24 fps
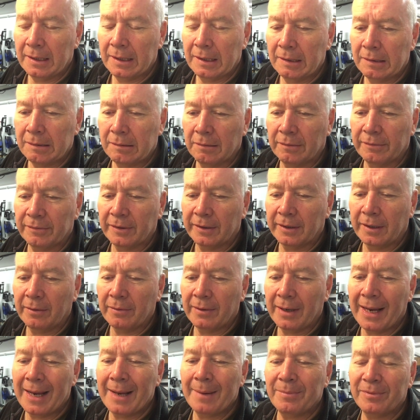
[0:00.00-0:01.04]
as long as I don't
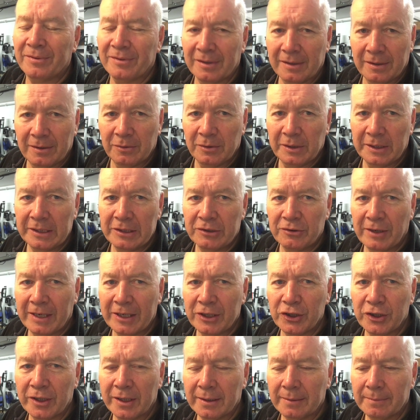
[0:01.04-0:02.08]
absolutely
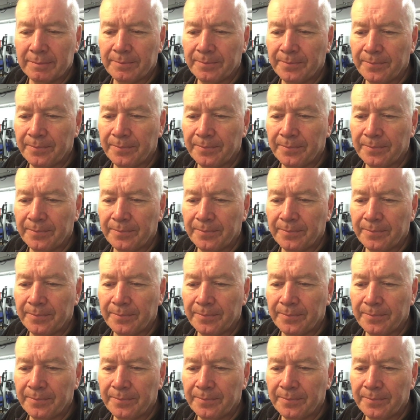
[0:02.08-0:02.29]
trash it,